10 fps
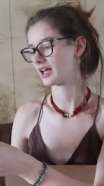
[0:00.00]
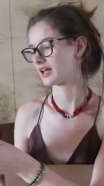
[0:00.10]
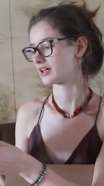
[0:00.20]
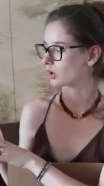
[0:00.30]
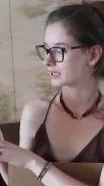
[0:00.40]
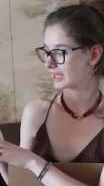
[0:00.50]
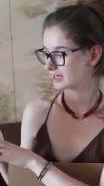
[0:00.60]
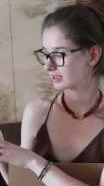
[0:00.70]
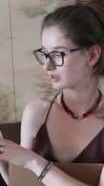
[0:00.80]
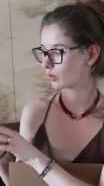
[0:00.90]
a
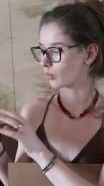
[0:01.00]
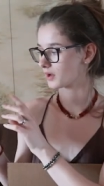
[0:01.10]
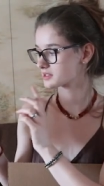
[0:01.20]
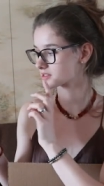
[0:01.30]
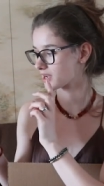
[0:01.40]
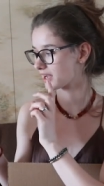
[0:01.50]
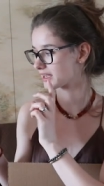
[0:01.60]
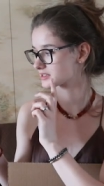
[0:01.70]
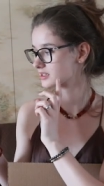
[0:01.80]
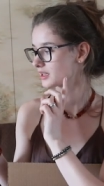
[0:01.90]
organic one
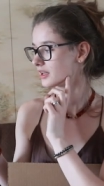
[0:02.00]
size